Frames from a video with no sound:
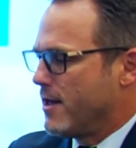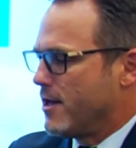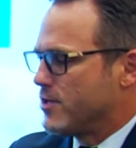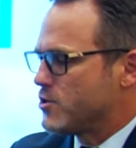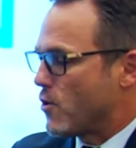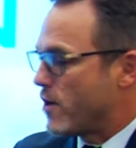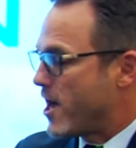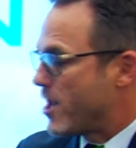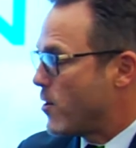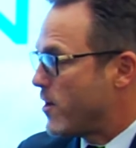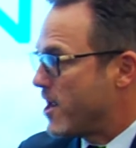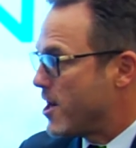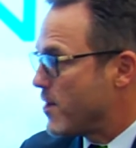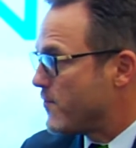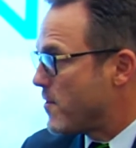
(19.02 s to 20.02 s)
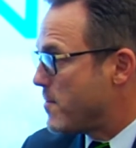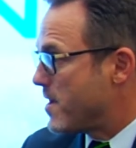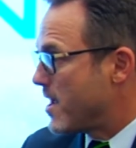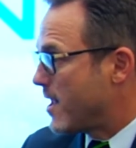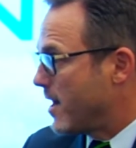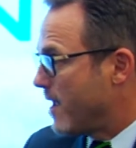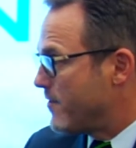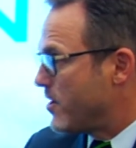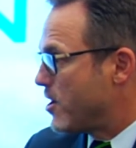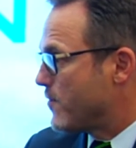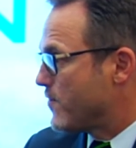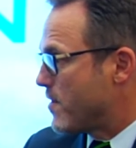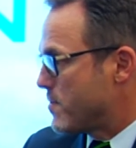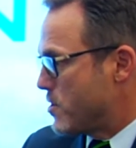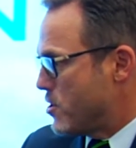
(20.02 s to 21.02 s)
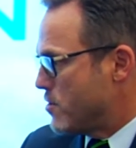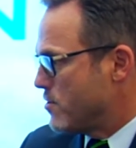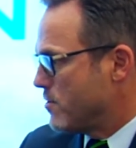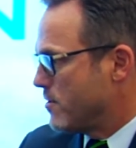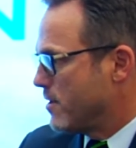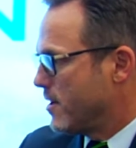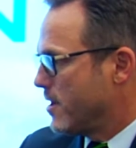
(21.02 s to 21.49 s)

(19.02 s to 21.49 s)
Dori, I don't want to hear from me. I'd love to hear from you.